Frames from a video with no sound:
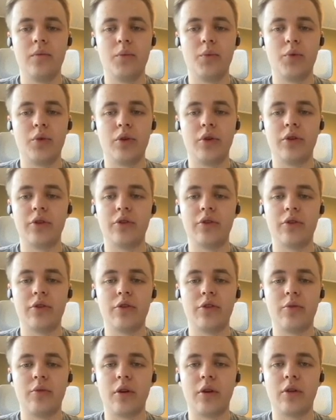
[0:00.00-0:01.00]
words
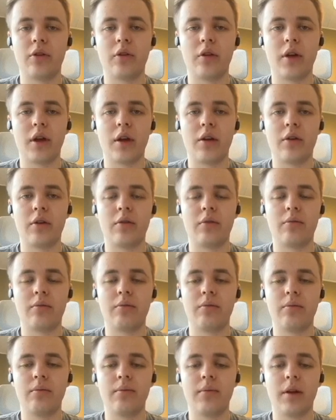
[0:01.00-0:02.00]
strung together.
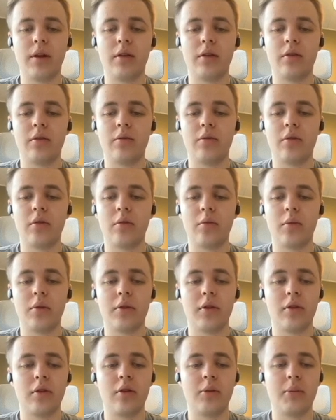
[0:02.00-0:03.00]
I don't know
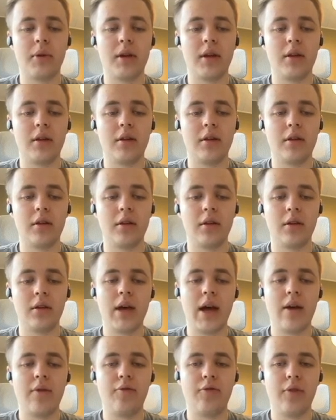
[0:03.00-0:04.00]
what they all mean.
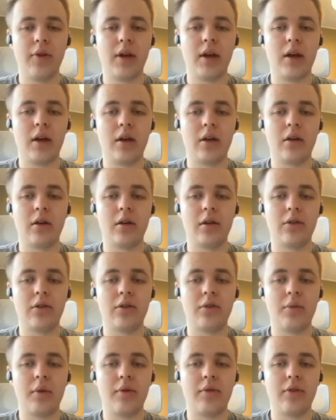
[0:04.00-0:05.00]
I think a lot of this
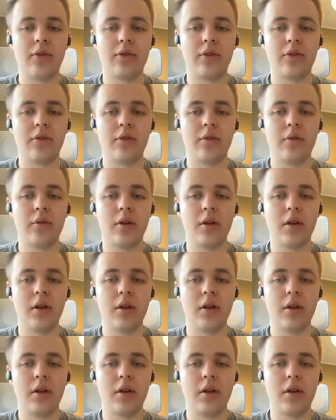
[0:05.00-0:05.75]
is references to the